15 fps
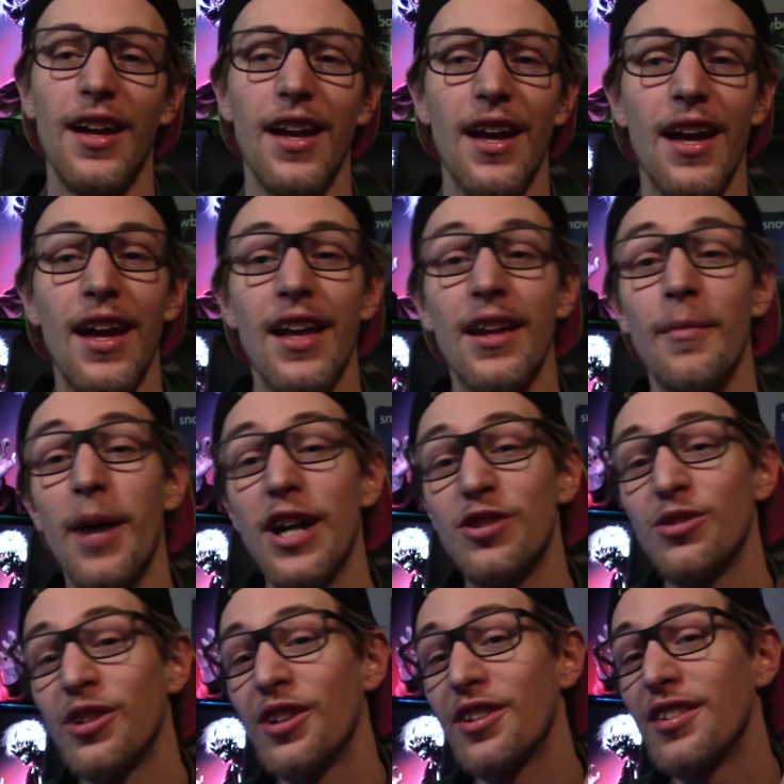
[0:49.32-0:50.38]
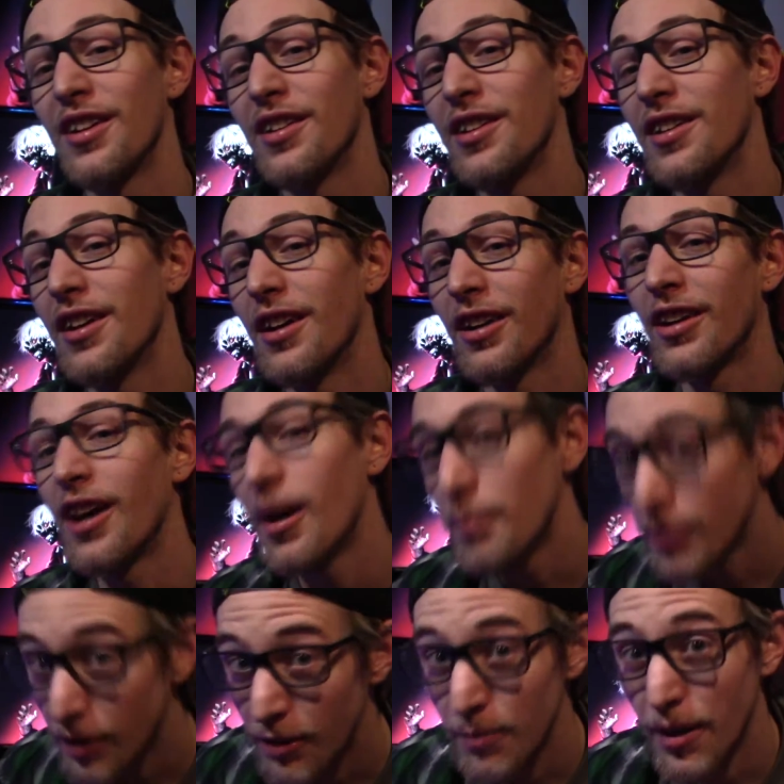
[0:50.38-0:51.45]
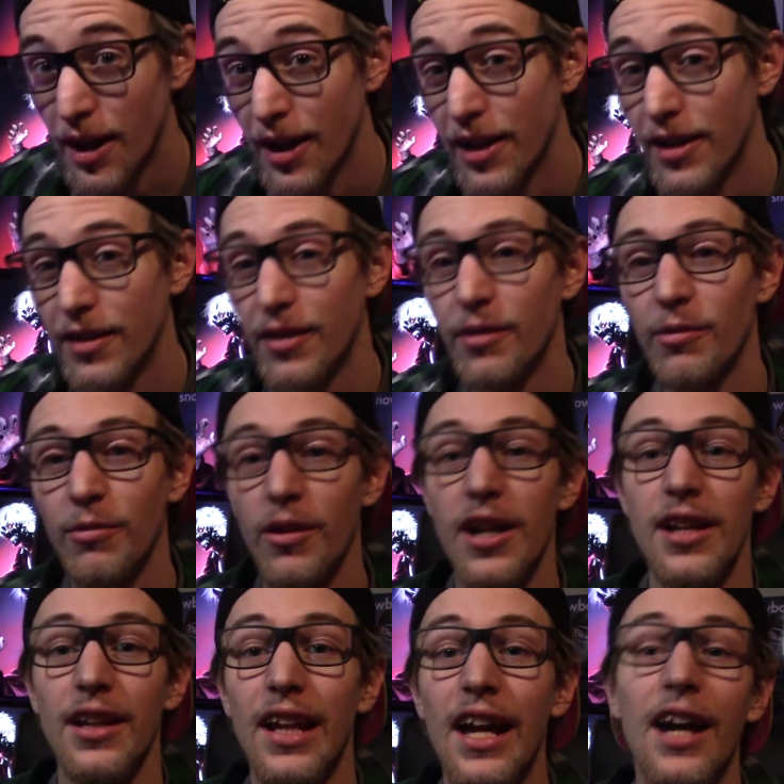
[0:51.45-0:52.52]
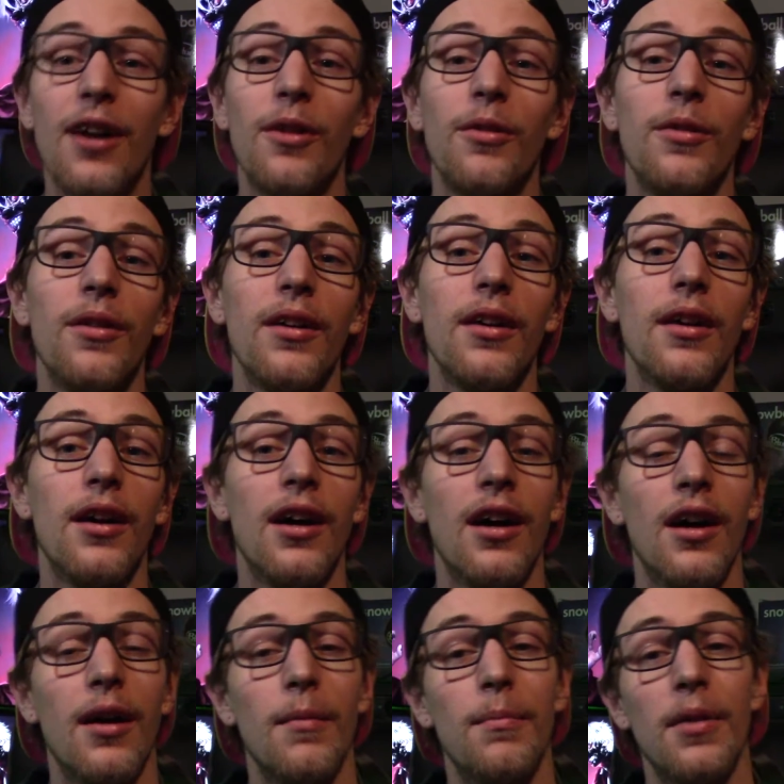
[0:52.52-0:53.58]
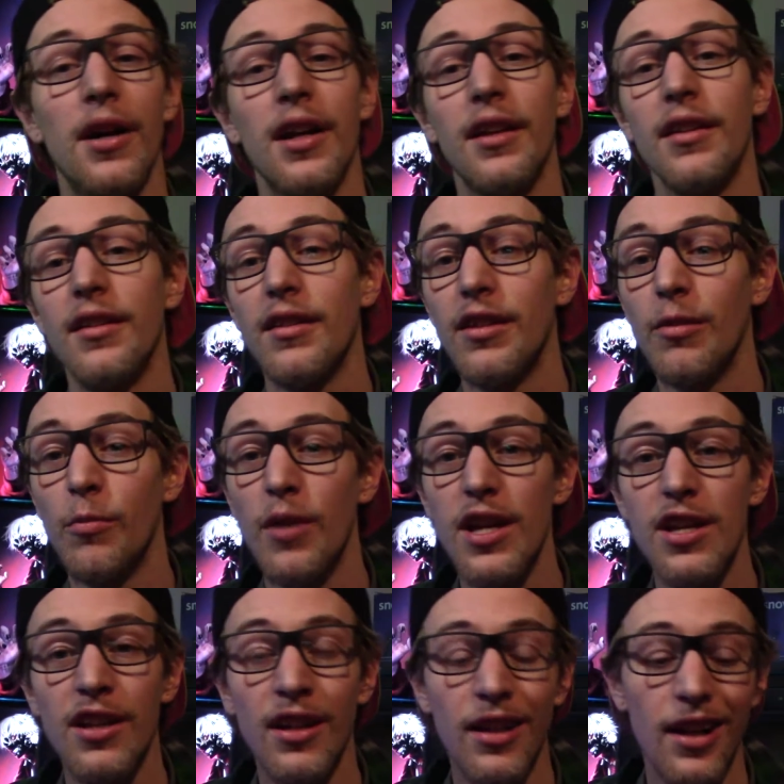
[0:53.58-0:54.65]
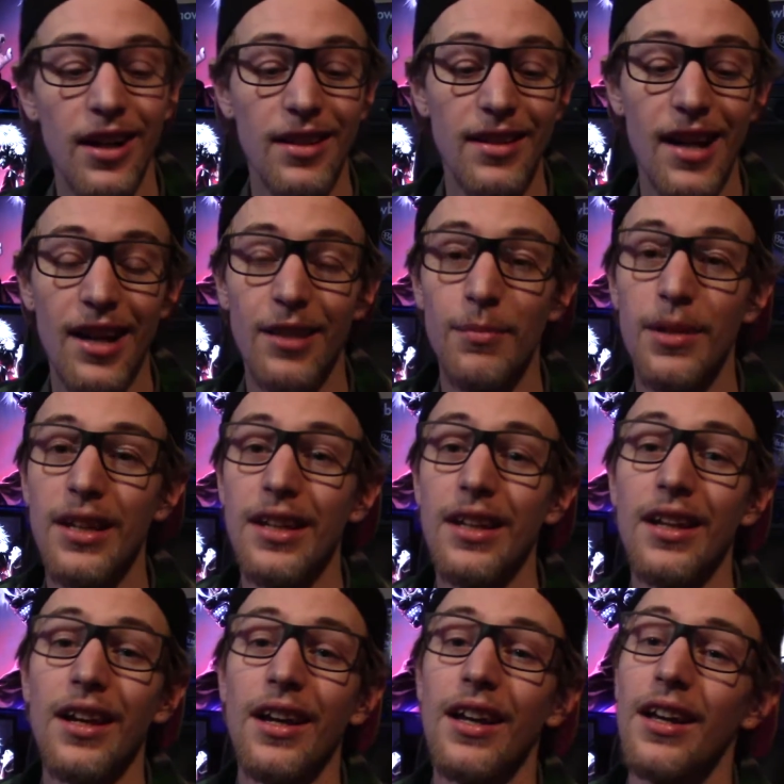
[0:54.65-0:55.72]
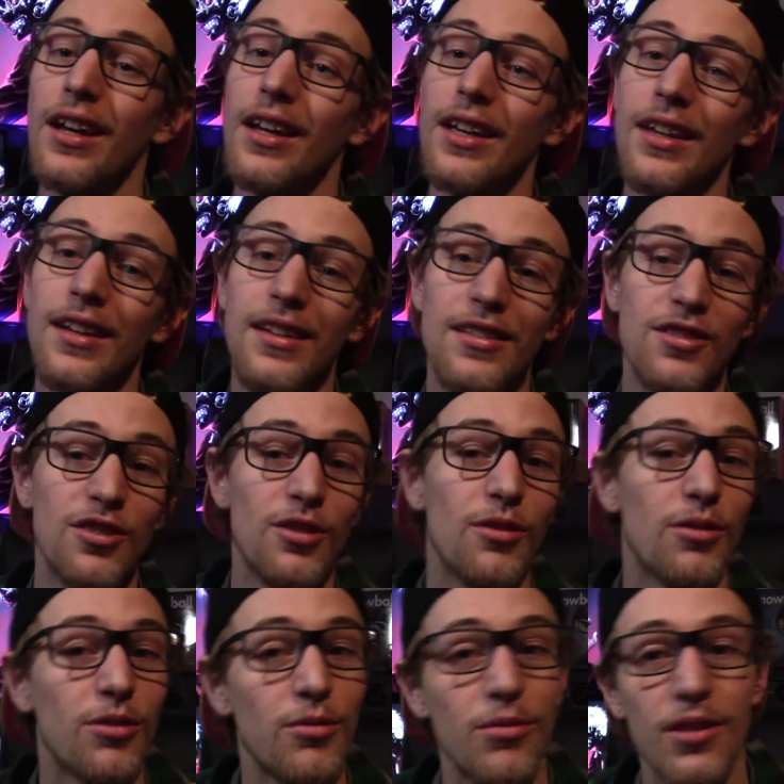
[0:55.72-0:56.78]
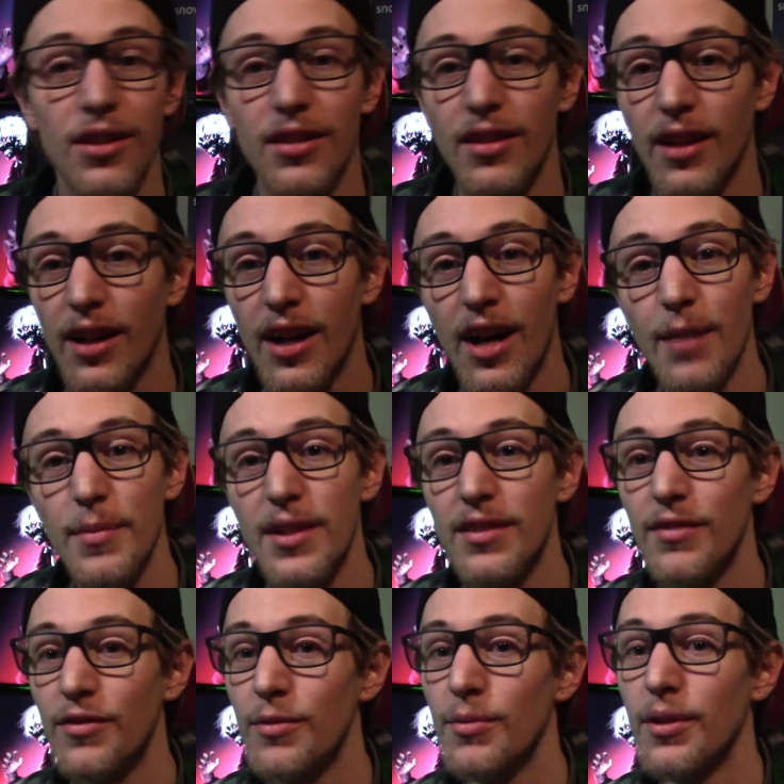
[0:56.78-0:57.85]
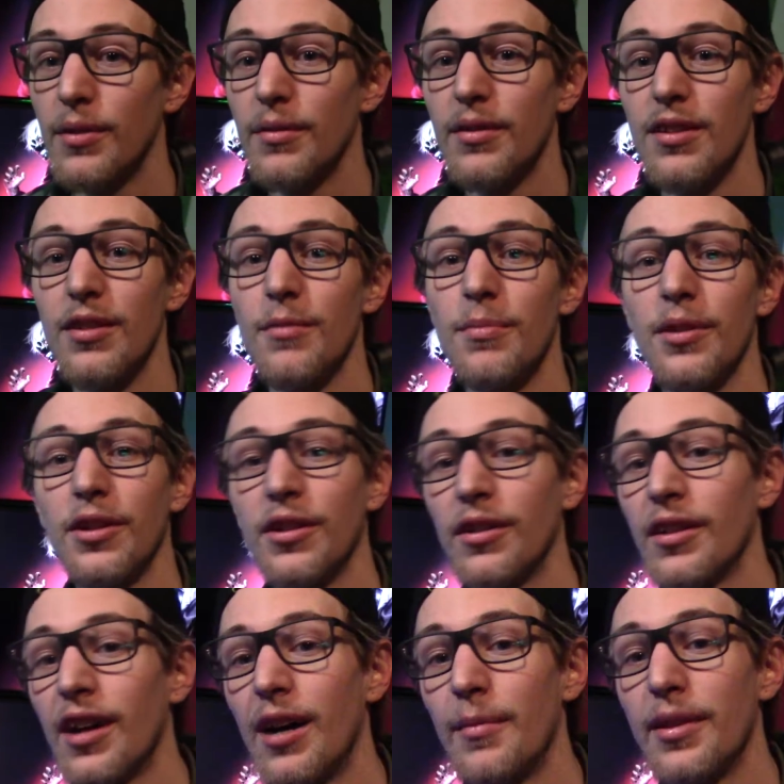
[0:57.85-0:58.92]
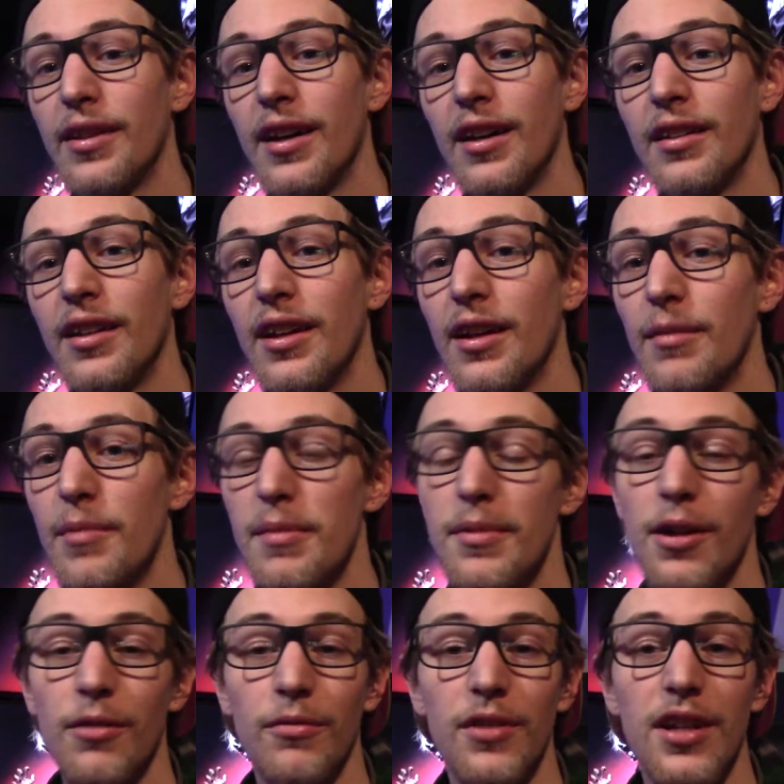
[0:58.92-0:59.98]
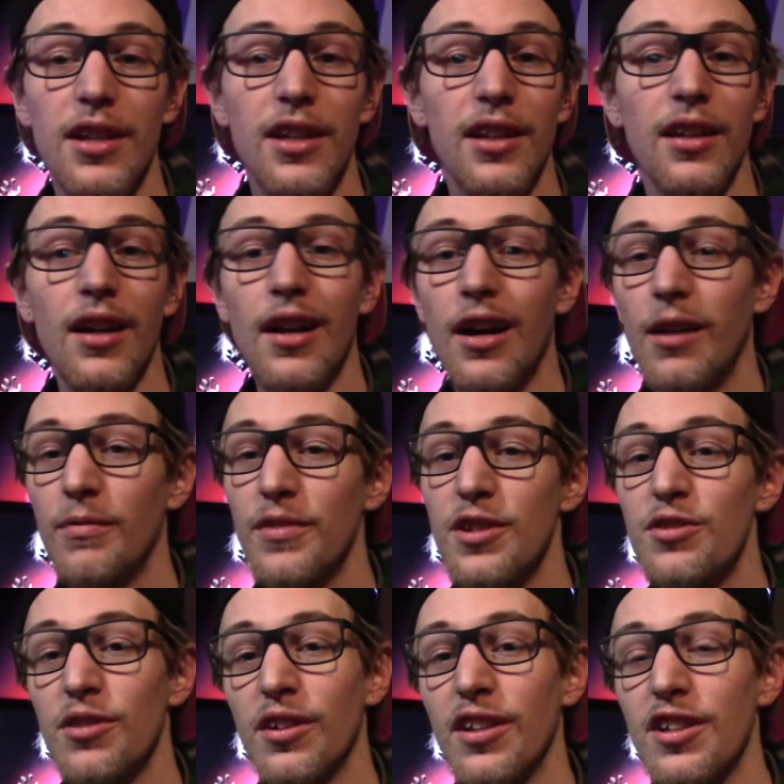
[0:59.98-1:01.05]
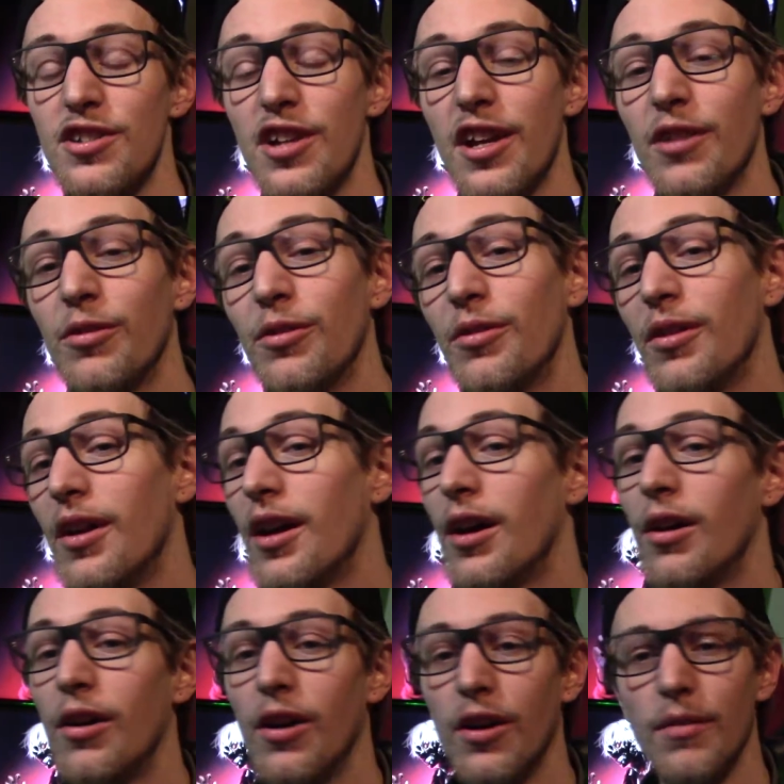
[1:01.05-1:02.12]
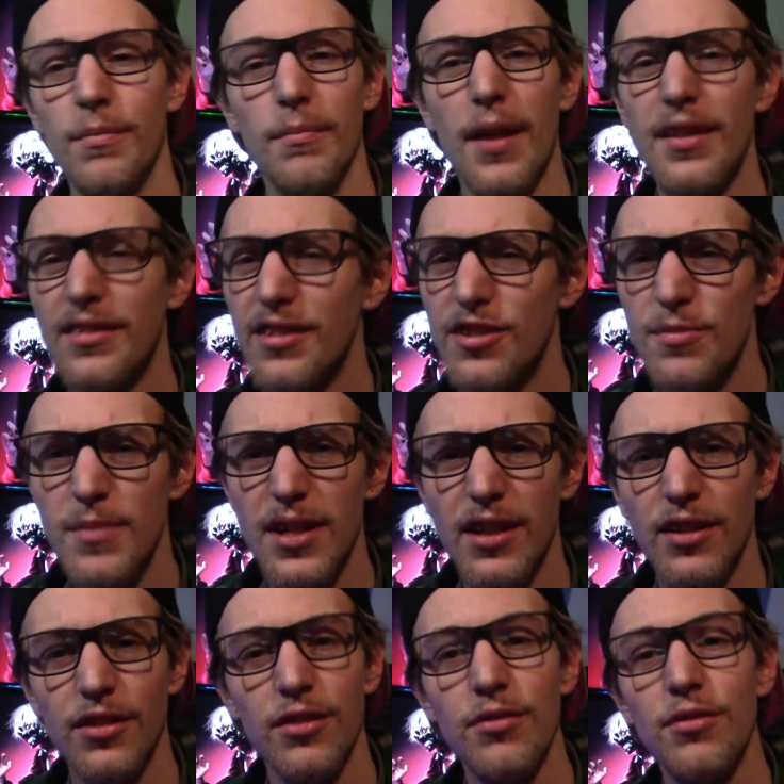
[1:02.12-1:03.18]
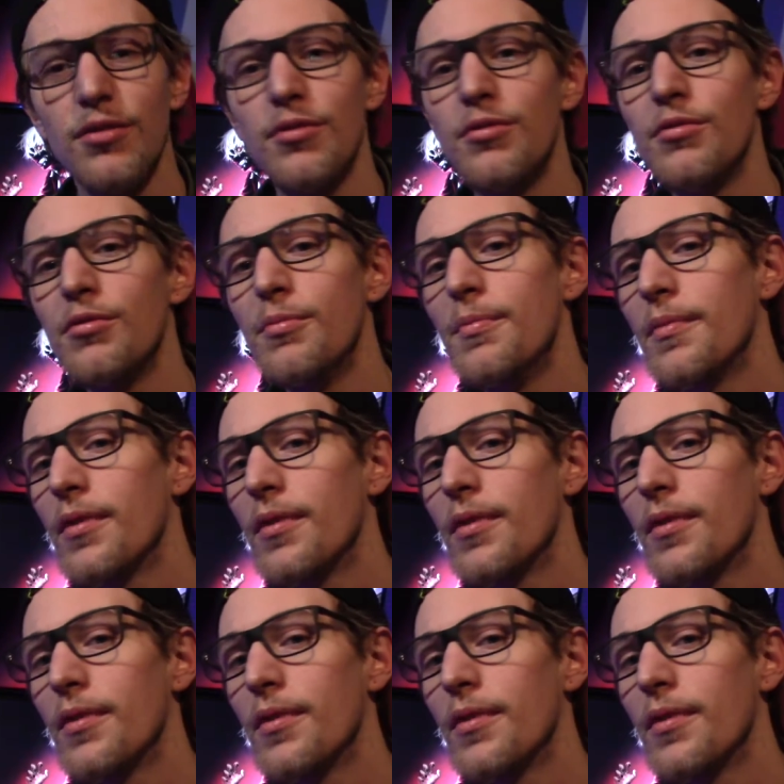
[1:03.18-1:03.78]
And I'm actually going to tell you a couple of mine right now. But the way you can contact me is through the comments. If you want to put a good comment down there, maybe I'll read it, I'll feature it on the channel, or message me on YouTube,